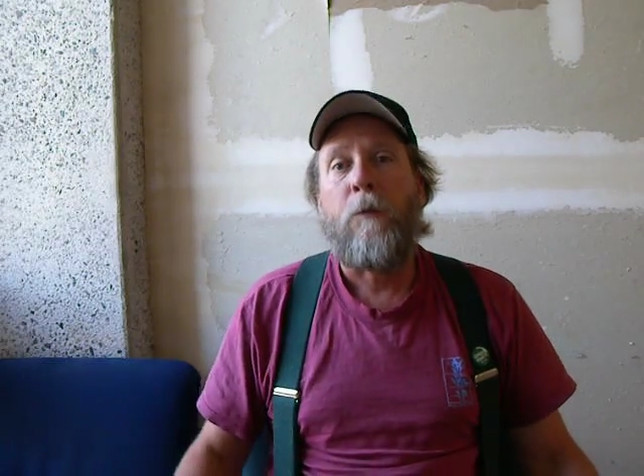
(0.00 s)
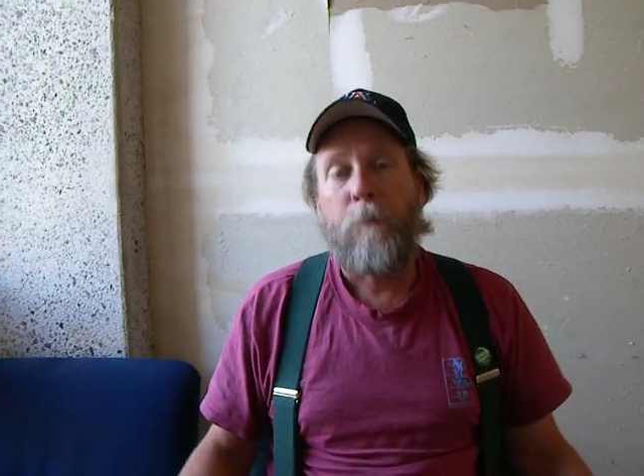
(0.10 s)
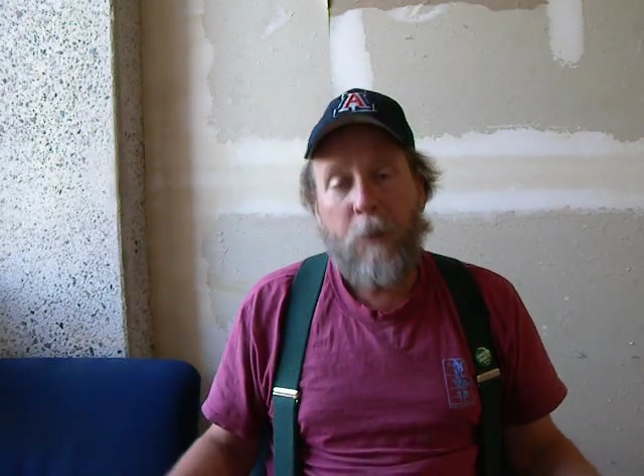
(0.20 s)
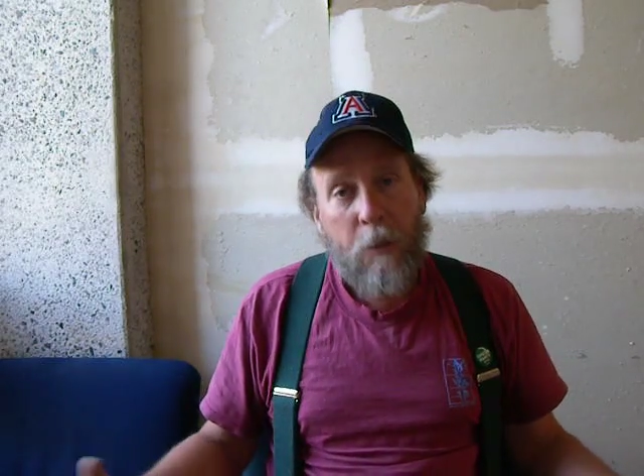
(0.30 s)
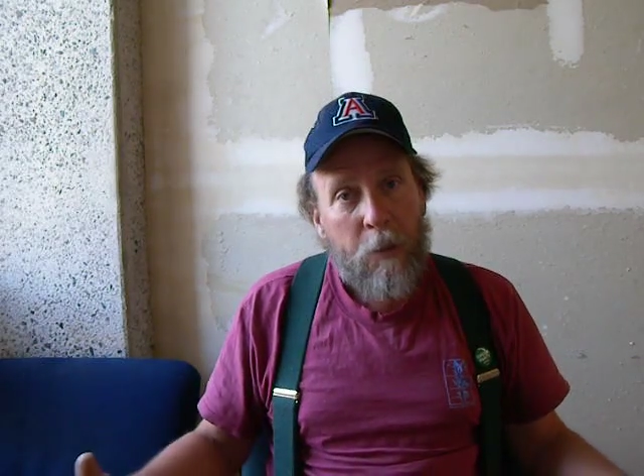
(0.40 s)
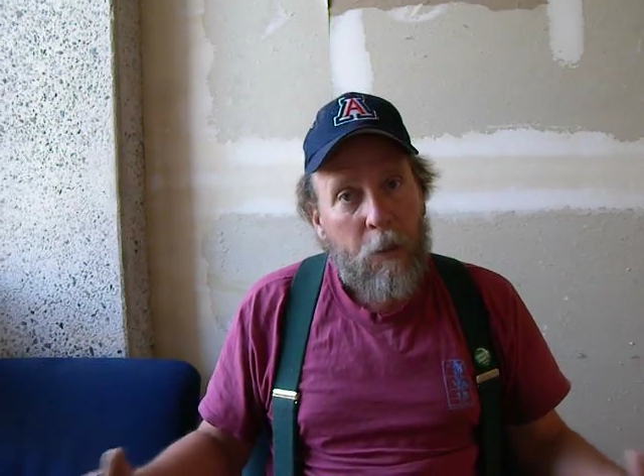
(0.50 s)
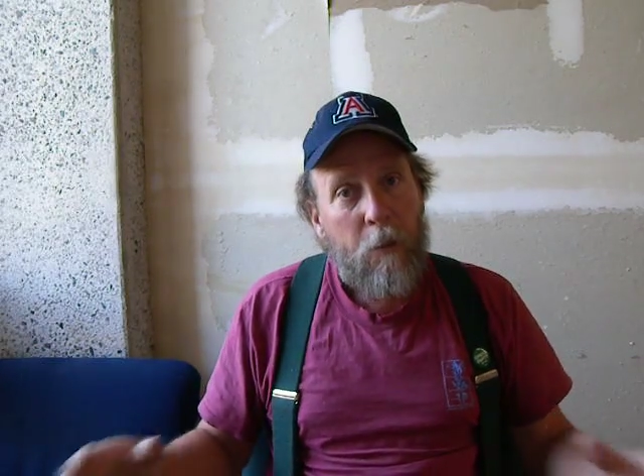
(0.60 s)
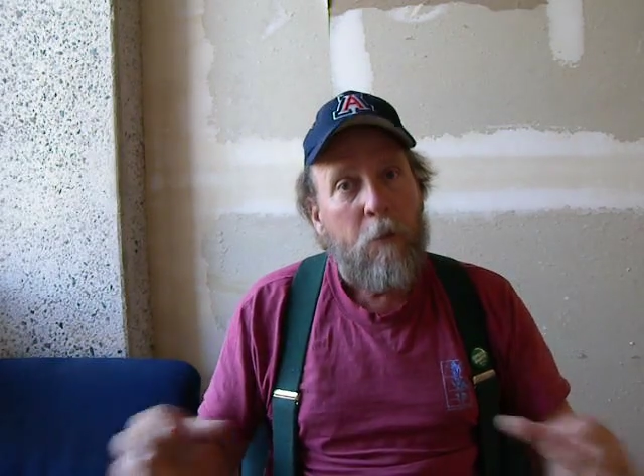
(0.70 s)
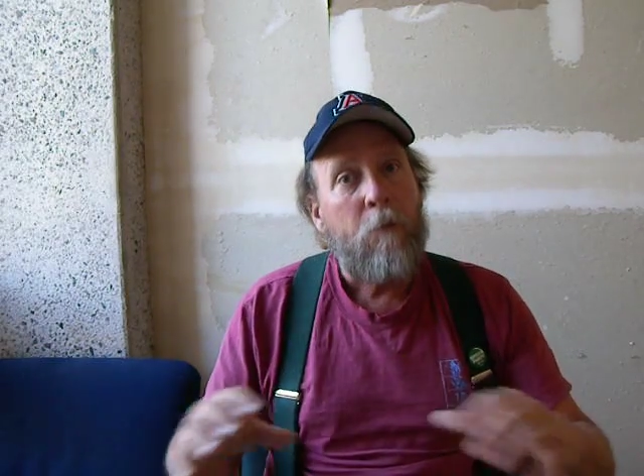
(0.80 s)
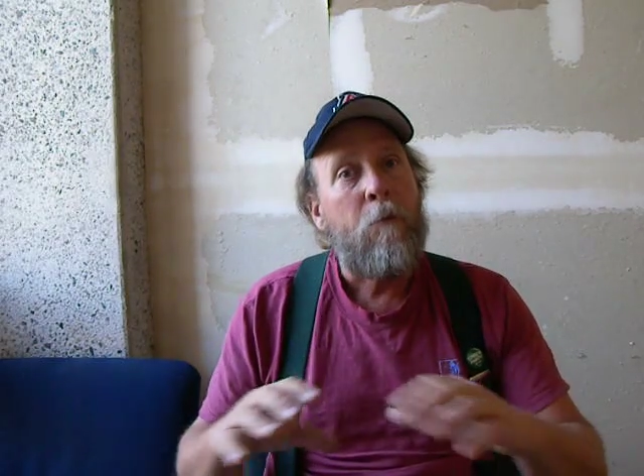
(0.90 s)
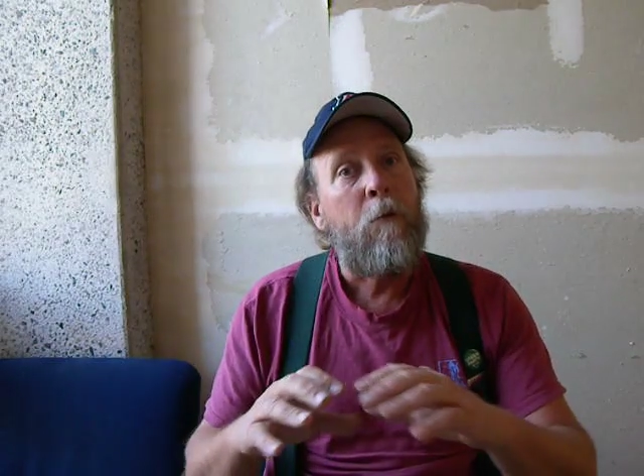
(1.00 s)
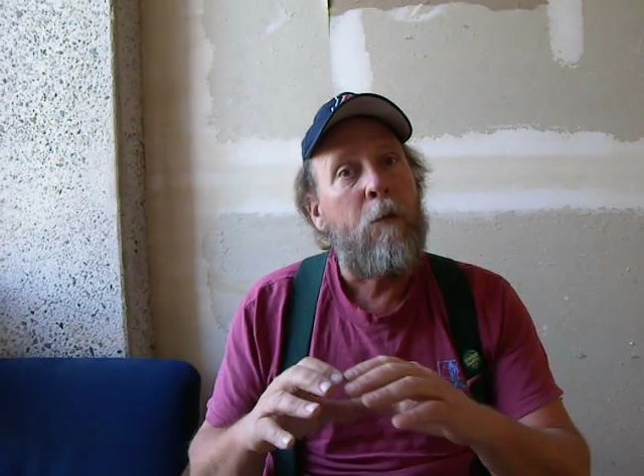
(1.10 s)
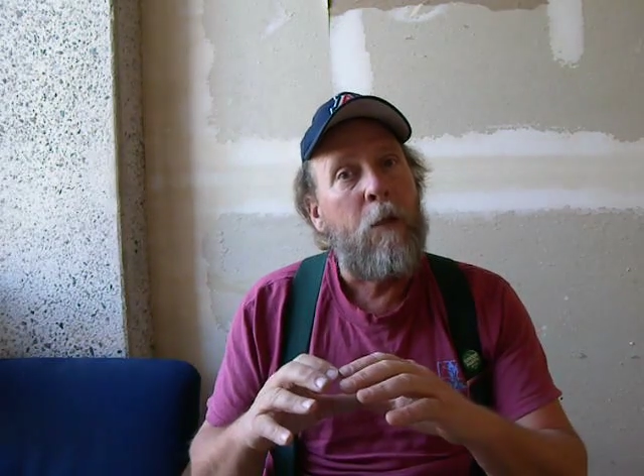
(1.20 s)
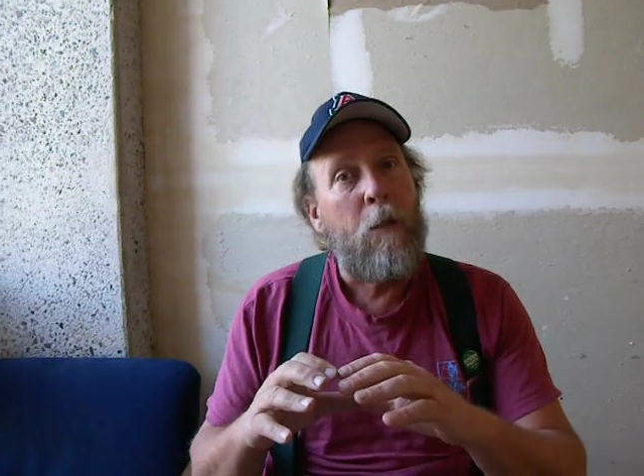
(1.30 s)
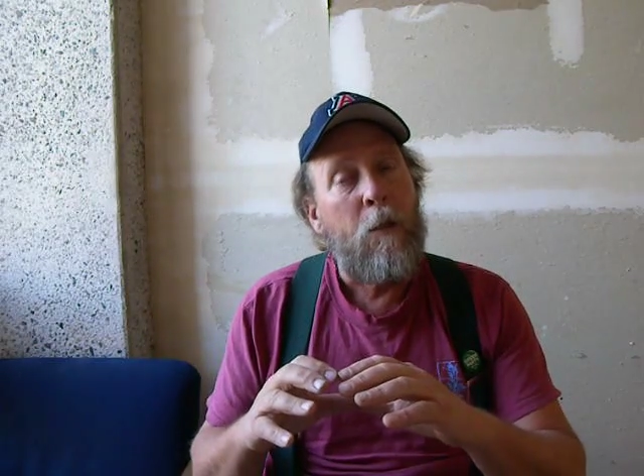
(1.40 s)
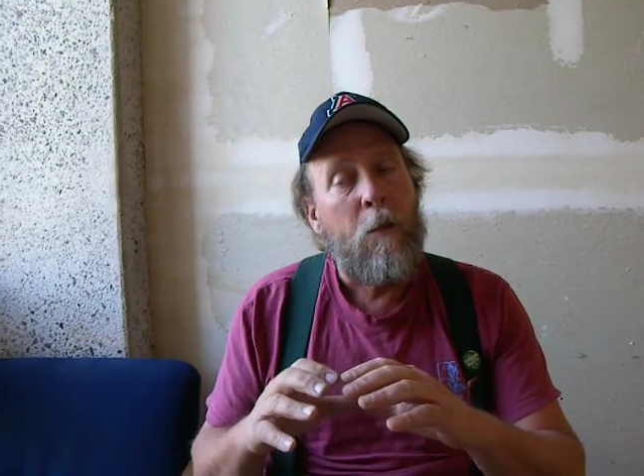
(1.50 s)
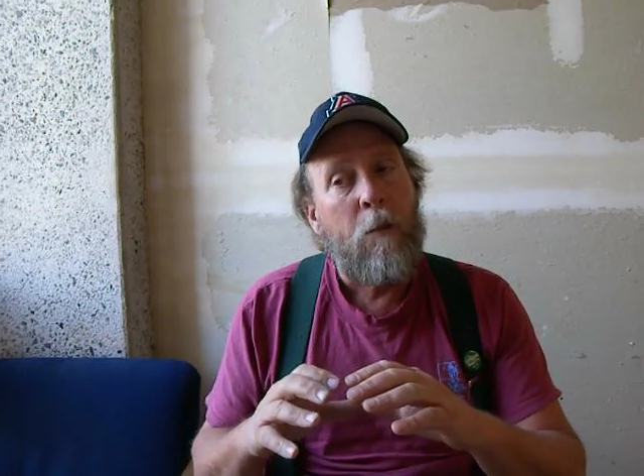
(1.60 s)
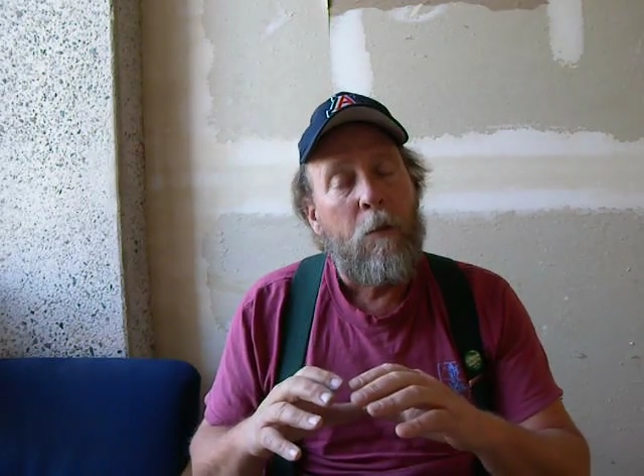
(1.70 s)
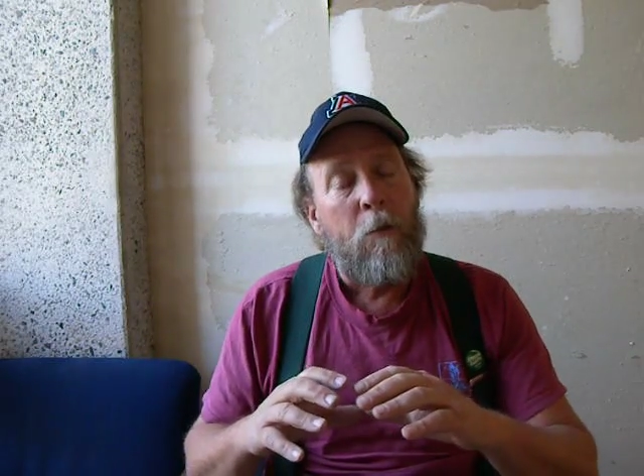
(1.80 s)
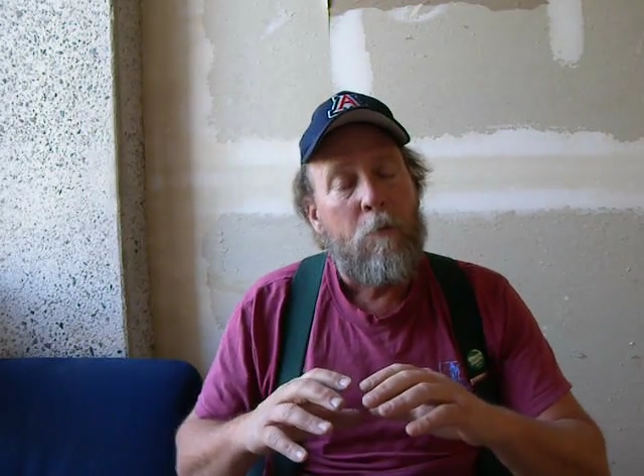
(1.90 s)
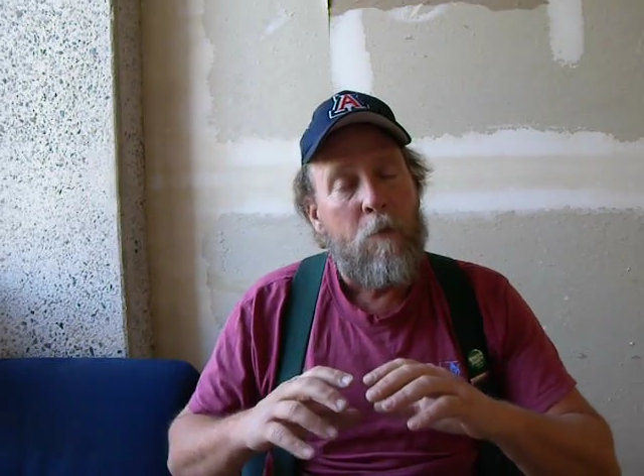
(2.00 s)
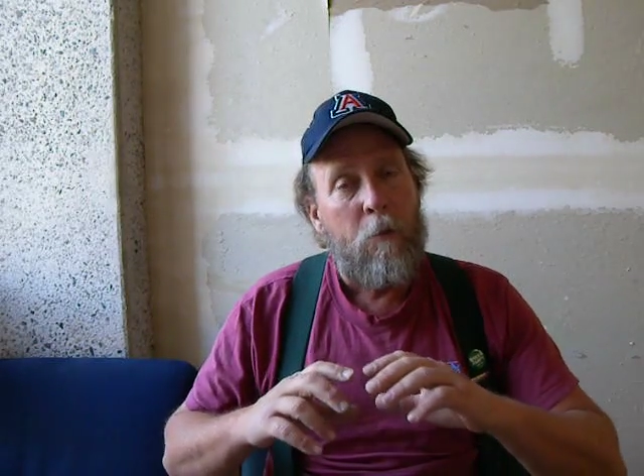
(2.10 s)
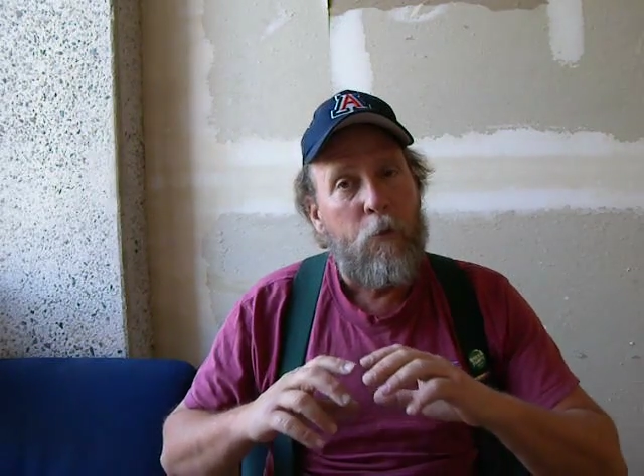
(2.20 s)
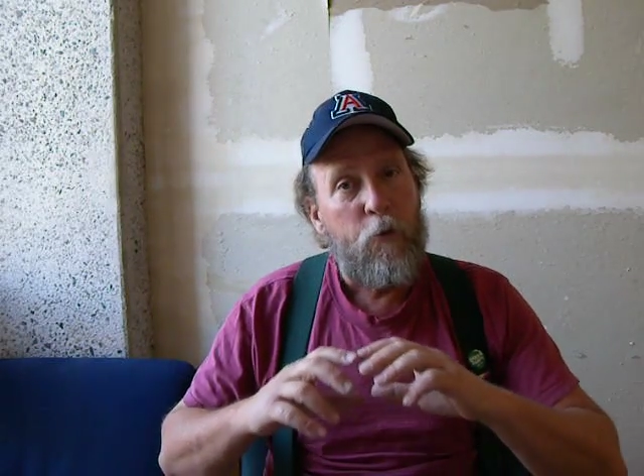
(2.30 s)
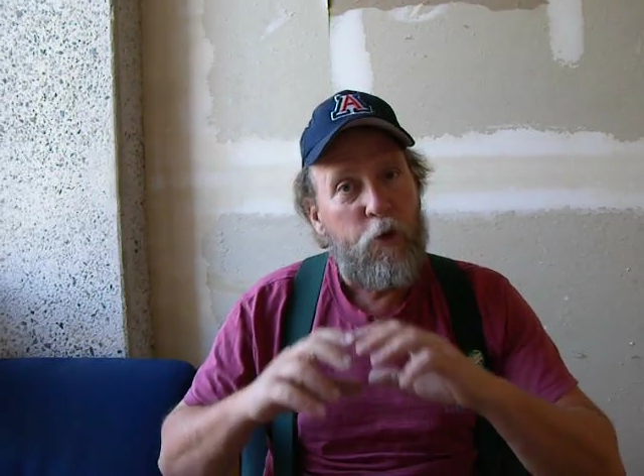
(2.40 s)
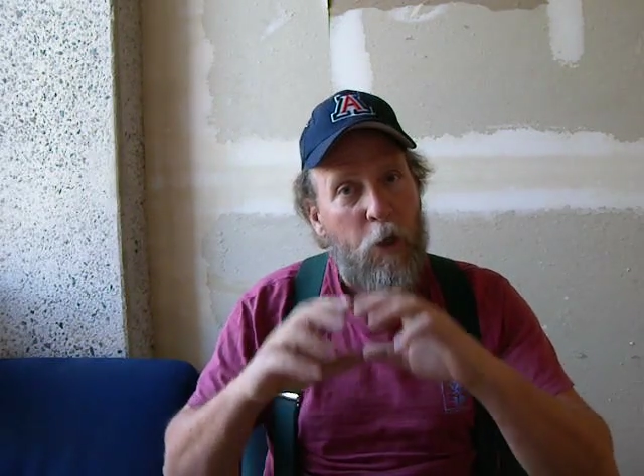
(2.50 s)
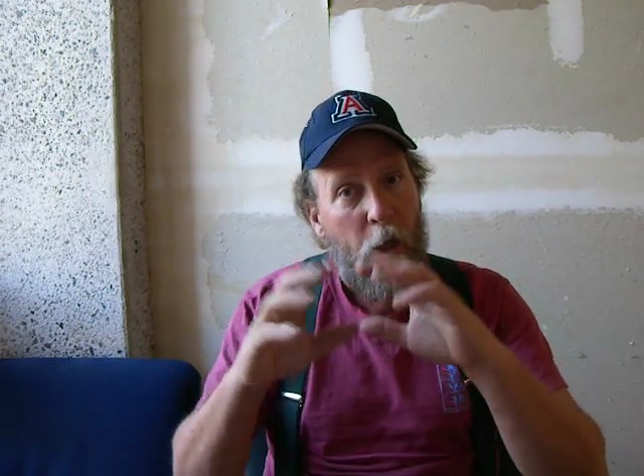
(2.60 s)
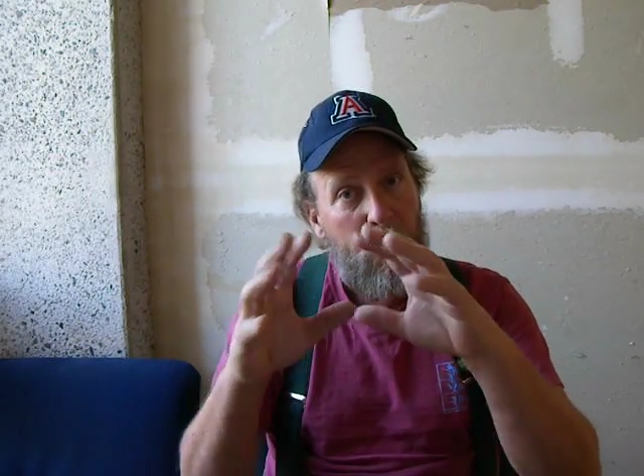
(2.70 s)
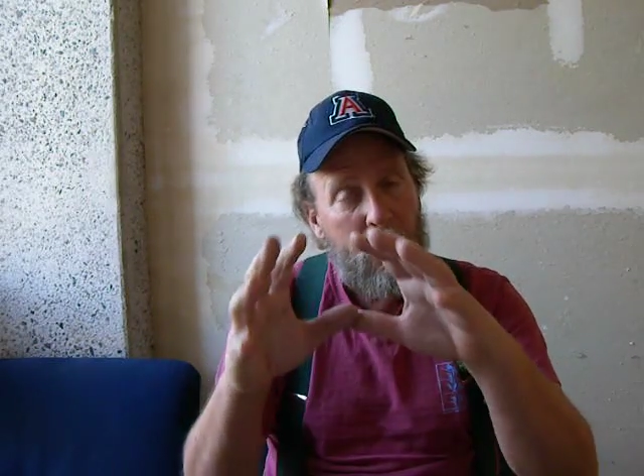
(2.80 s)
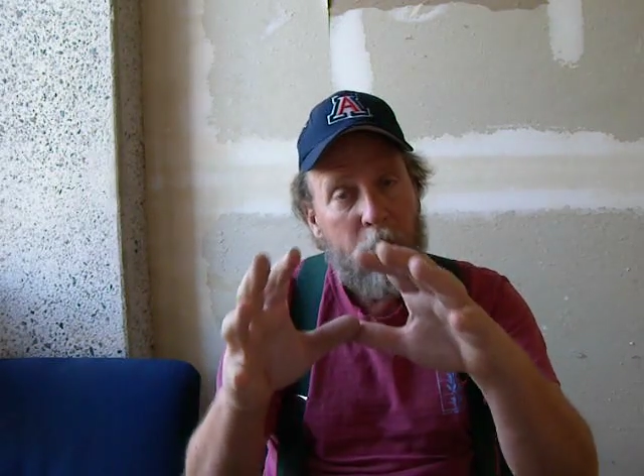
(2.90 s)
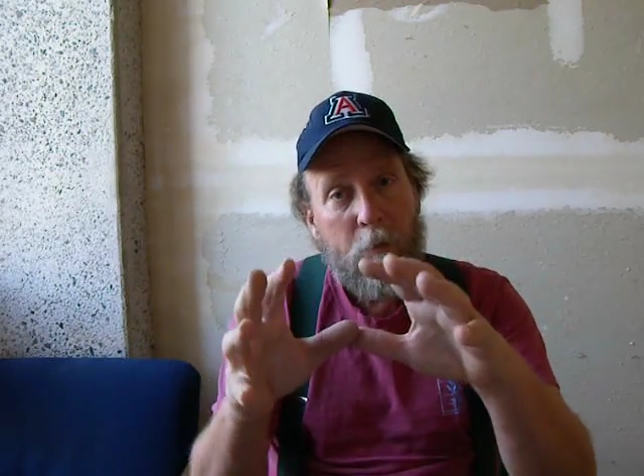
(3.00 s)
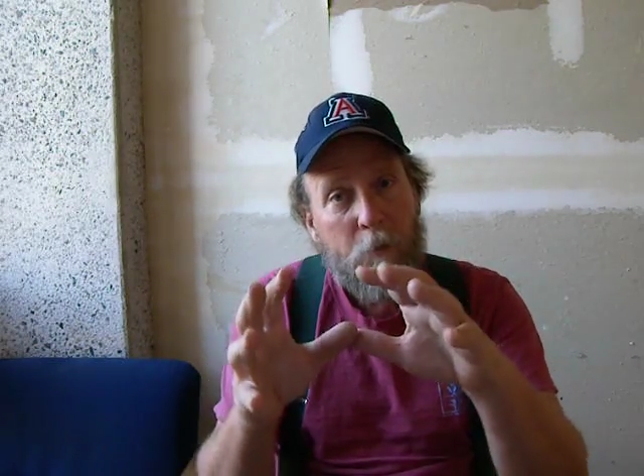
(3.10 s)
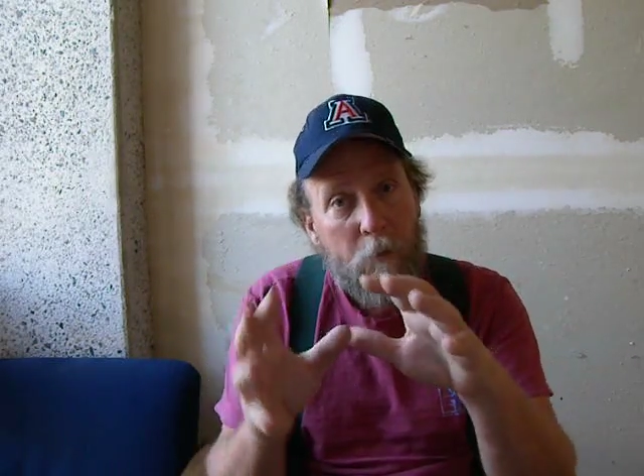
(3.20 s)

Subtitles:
Typically, the jhanas